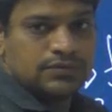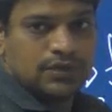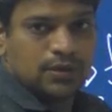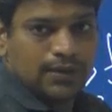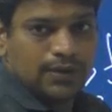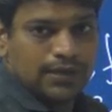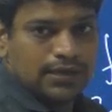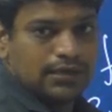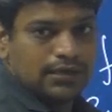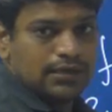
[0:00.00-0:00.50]

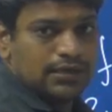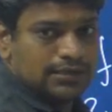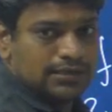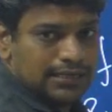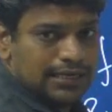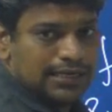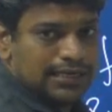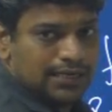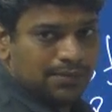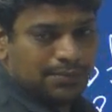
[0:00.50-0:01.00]
Okay.
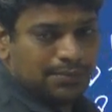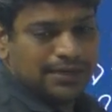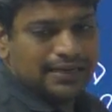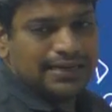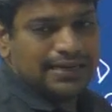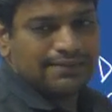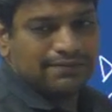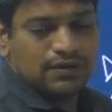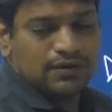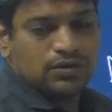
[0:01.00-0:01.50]
Delta P
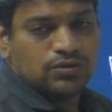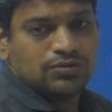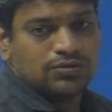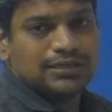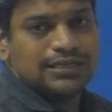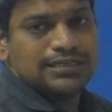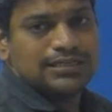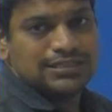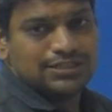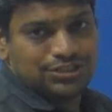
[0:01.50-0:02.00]
type 12,
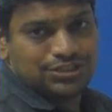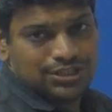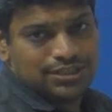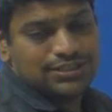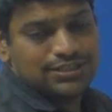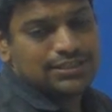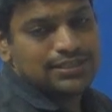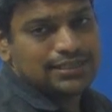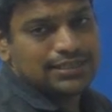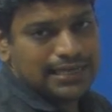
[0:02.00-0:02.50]
that is a
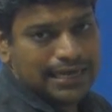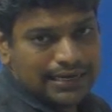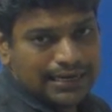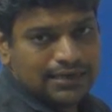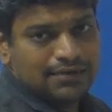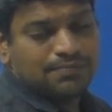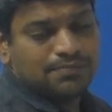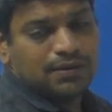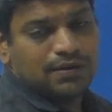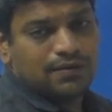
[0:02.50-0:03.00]
change in tie
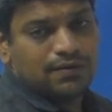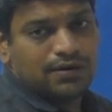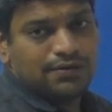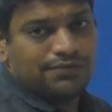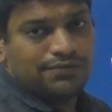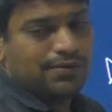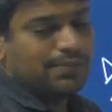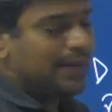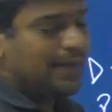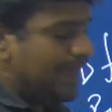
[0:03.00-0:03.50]
line power
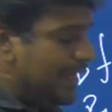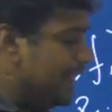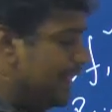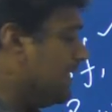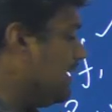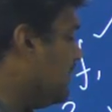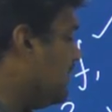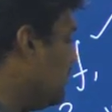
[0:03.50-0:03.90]
from area